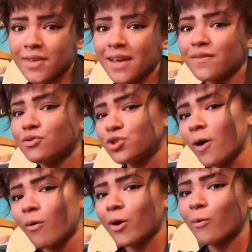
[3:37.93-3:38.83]
If you
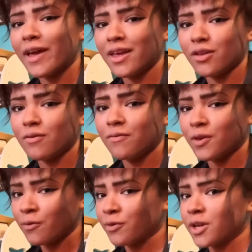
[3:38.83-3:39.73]
don't want to wait,
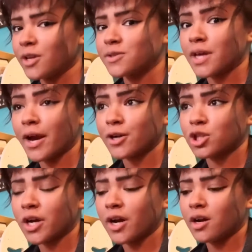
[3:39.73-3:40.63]
feel free to use a hair
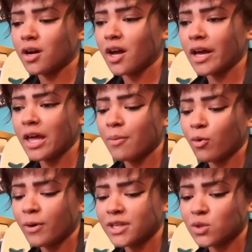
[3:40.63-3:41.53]
dryer. I am
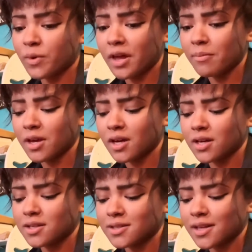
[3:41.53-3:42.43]
going to wait
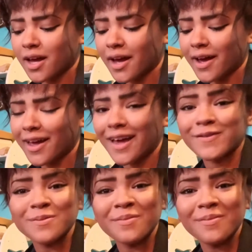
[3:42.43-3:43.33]
because I have
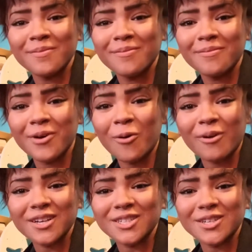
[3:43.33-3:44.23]
some
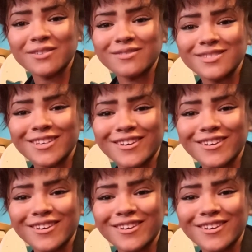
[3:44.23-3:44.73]
homework to do, so